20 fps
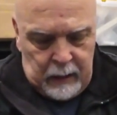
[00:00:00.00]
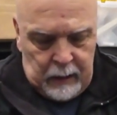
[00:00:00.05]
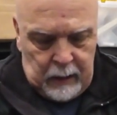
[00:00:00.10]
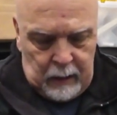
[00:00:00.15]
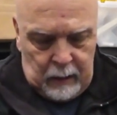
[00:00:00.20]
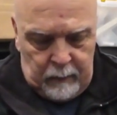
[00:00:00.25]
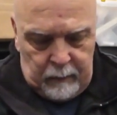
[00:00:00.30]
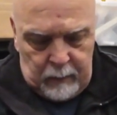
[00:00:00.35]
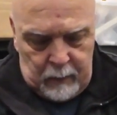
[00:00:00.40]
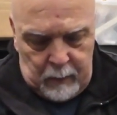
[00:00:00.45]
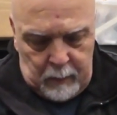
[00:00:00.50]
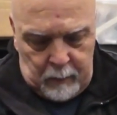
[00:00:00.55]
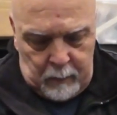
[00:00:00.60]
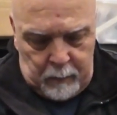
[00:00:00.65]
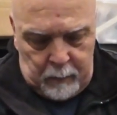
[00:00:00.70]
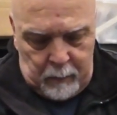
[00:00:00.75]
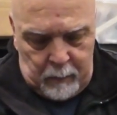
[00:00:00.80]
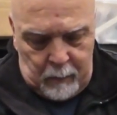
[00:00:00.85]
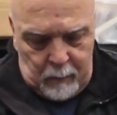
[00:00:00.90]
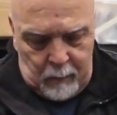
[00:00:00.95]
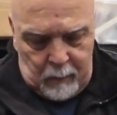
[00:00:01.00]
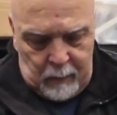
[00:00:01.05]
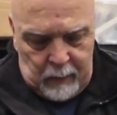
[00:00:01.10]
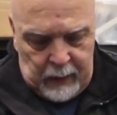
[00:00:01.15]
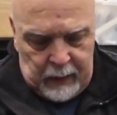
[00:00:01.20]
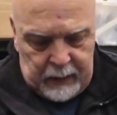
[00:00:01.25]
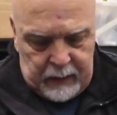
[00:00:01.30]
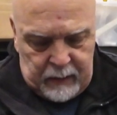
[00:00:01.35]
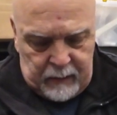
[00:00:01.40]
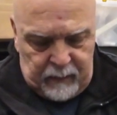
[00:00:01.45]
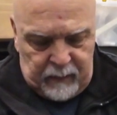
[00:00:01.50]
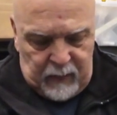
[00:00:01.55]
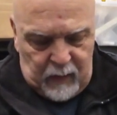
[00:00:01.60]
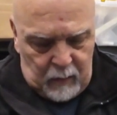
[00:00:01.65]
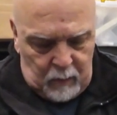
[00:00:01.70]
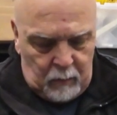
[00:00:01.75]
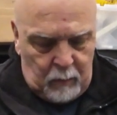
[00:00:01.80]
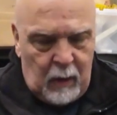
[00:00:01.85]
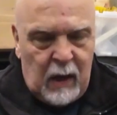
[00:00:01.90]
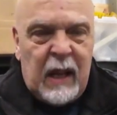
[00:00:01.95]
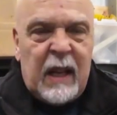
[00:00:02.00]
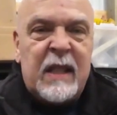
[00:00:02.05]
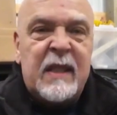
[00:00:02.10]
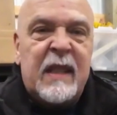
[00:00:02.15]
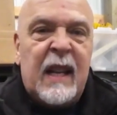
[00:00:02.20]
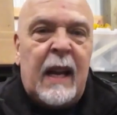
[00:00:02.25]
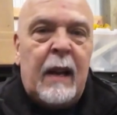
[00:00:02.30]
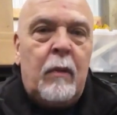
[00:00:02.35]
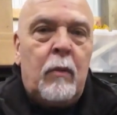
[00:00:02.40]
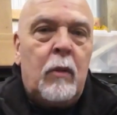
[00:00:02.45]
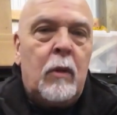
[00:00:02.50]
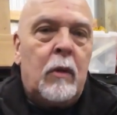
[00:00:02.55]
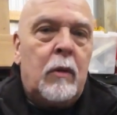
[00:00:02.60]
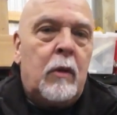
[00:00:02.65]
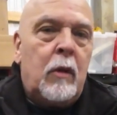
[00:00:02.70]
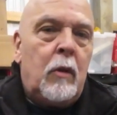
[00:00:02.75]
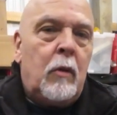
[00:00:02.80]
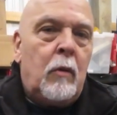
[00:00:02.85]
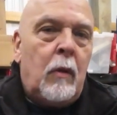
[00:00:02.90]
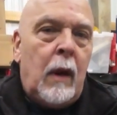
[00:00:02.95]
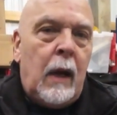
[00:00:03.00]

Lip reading: Then over the next few weeks I will do